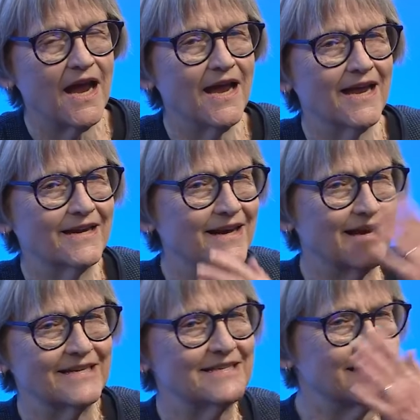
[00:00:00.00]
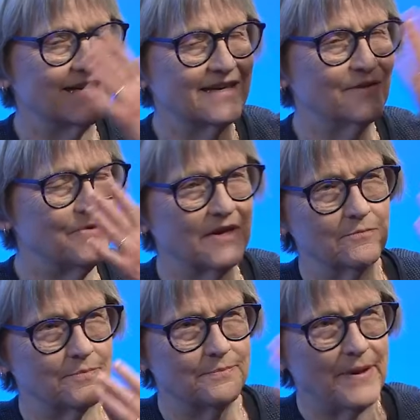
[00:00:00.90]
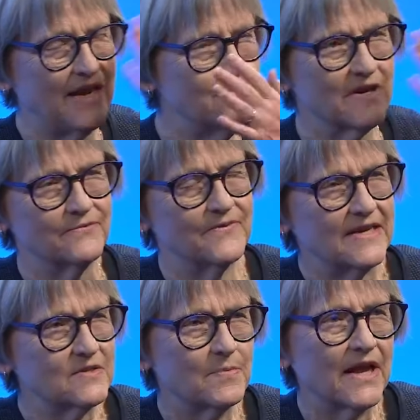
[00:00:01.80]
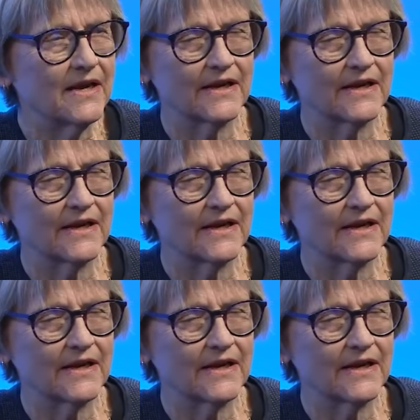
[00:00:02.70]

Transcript: And I said, If I painted my face black,